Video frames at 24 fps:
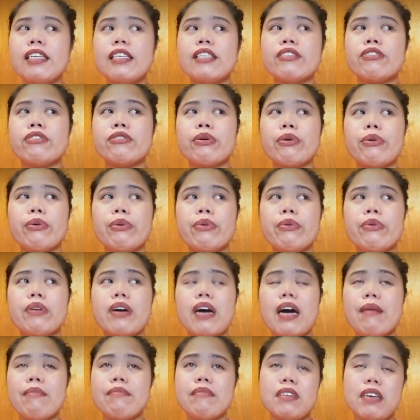So
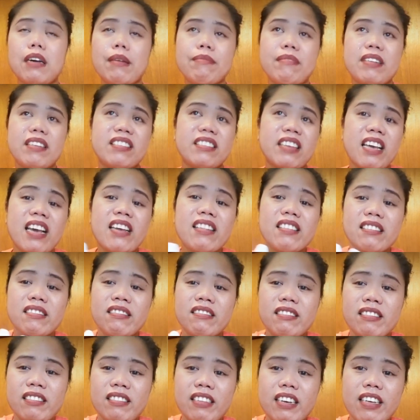I'm not saying
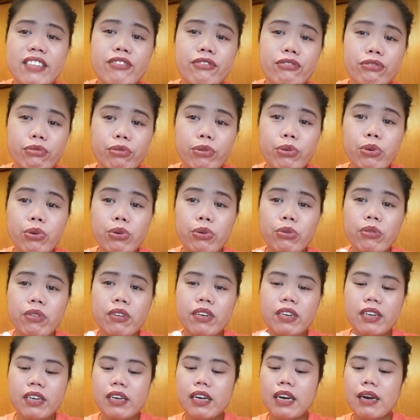this is not true.
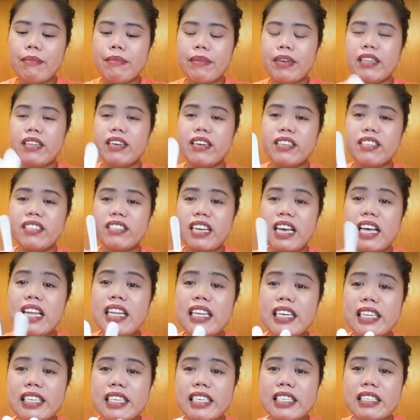I mean, they're
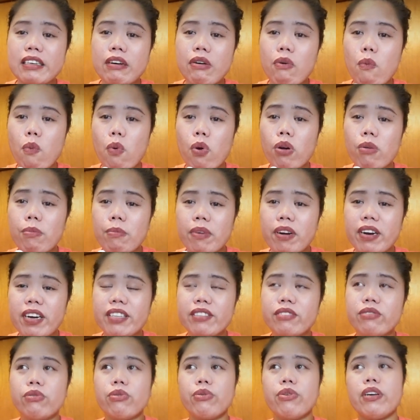selling this at
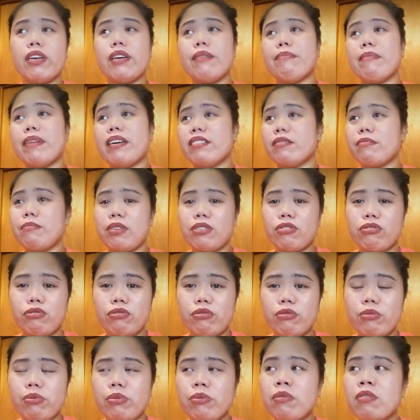Walmart, so it must be
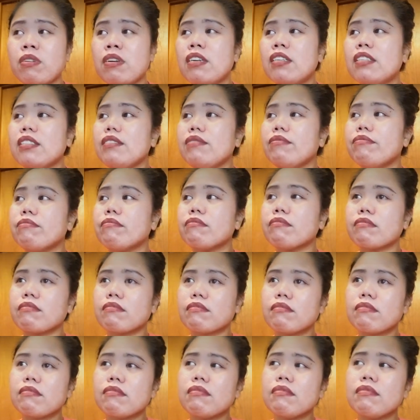true.
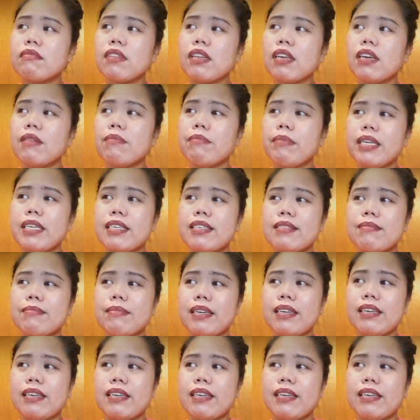Because